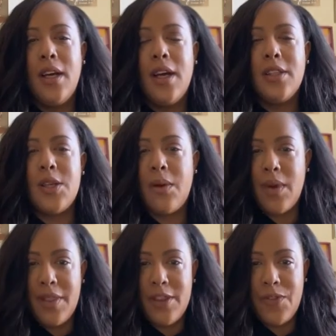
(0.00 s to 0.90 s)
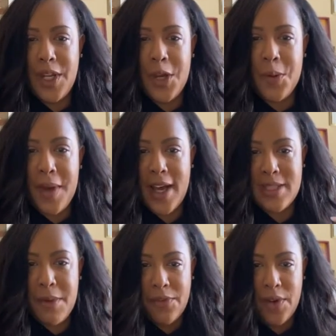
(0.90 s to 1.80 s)
so I run this video
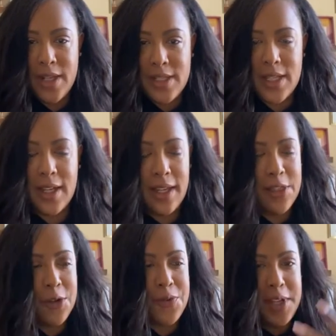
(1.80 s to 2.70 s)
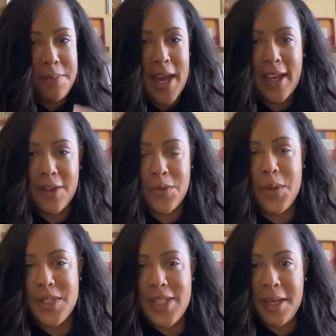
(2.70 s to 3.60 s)
past my friends and I get their feedback, and of
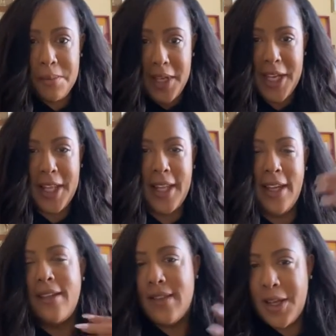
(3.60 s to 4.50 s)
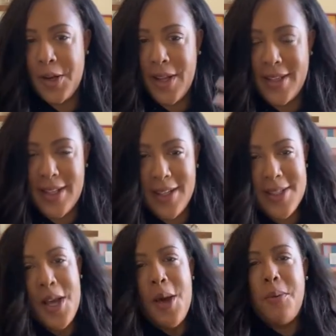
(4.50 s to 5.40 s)
course they immediately, as the internet
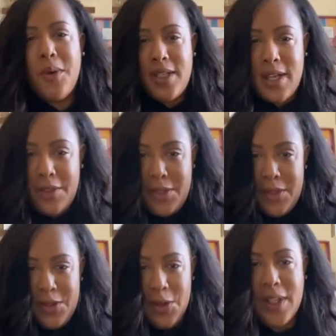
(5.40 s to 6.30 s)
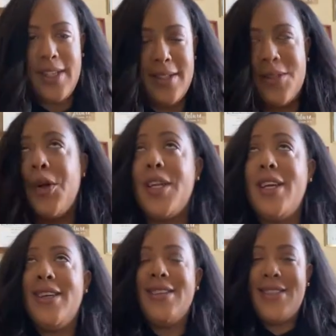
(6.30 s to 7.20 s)
does, point out the
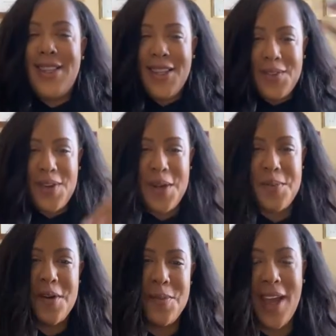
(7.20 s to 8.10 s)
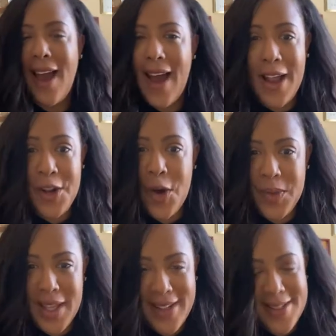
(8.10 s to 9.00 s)
dirty ceiling fan above me. I know
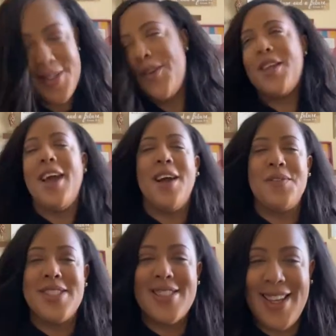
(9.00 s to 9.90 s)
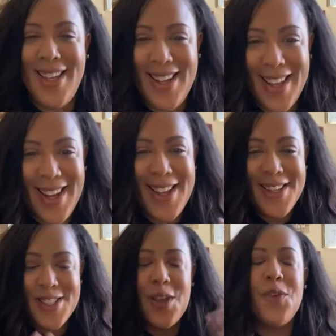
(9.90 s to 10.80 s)
that it's dirty. I've seen it. It
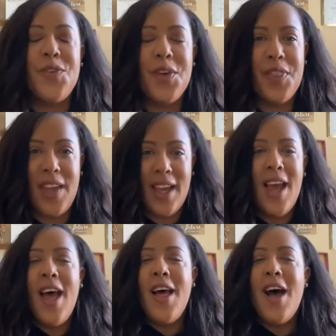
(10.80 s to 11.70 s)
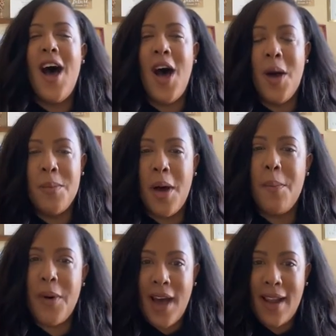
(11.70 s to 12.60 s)
is filthy.
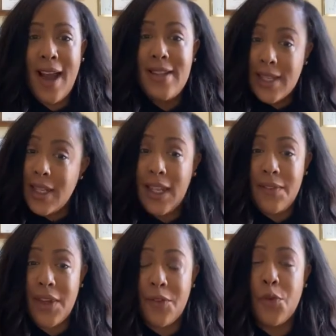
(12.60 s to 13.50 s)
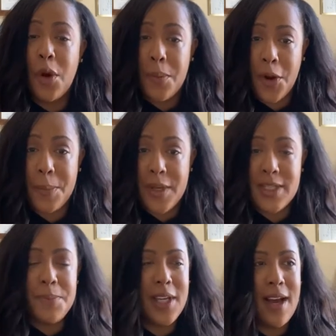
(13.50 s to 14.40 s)
But I did leave it for a purpose
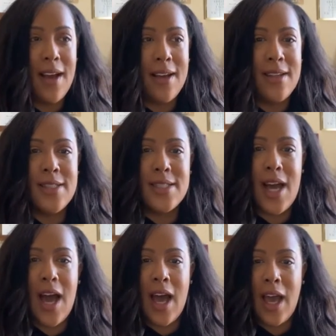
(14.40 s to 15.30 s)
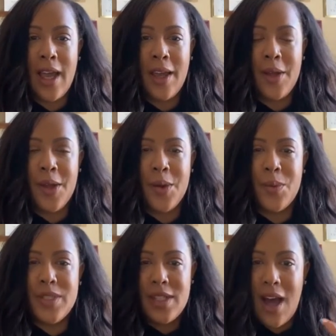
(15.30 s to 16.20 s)
because I
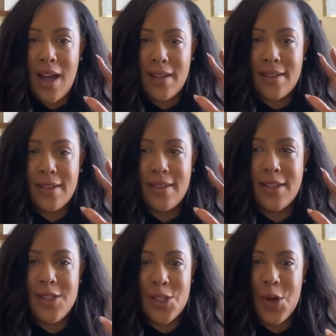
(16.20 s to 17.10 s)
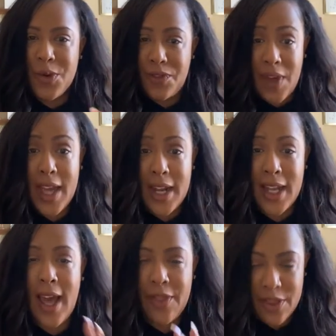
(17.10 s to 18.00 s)
was not concerned with
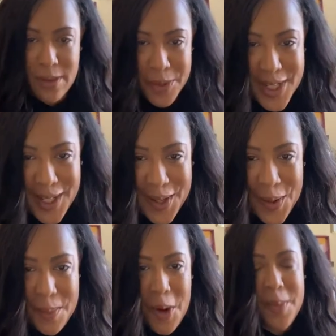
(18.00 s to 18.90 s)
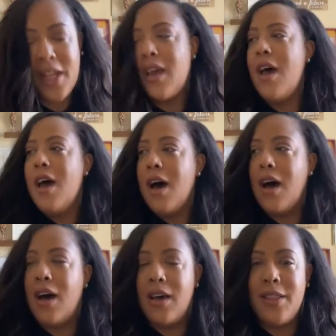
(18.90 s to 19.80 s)
vanity at this particular moment.
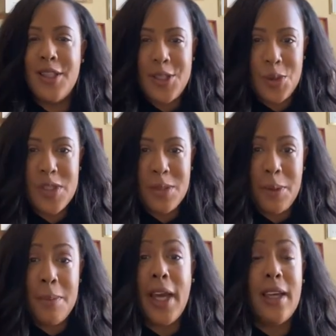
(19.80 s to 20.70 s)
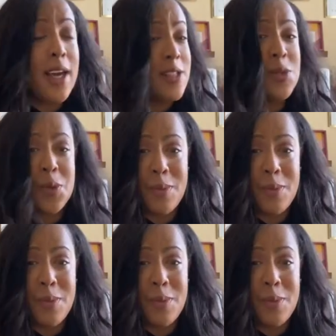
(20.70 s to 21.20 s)
This used to be my guest room,